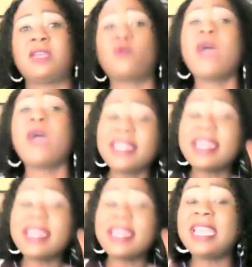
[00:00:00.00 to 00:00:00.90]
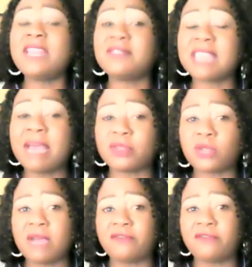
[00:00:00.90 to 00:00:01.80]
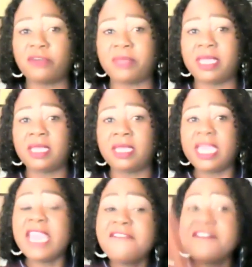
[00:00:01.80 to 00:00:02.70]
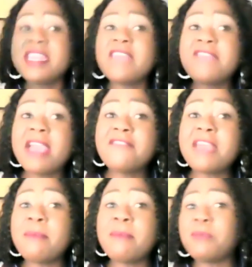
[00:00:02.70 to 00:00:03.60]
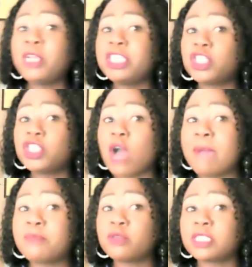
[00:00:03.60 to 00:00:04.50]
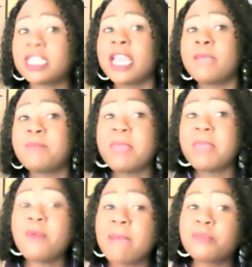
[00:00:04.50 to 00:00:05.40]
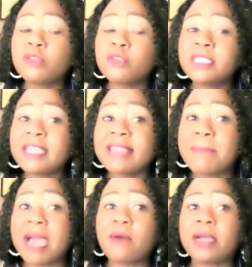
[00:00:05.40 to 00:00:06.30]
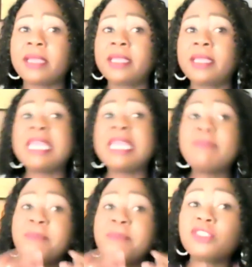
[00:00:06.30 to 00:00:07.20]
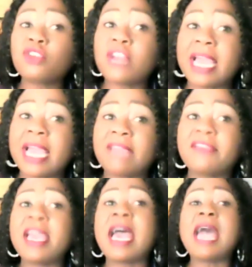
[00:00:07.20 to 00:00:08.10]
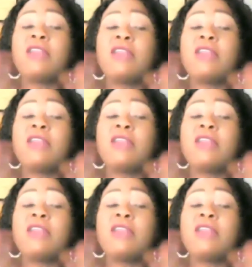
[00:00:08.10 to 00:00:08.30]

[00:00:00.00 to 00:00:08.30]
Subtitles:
Why did I leave Zambia to come from here? If you're political abuse, people abusing their power in my personal life, I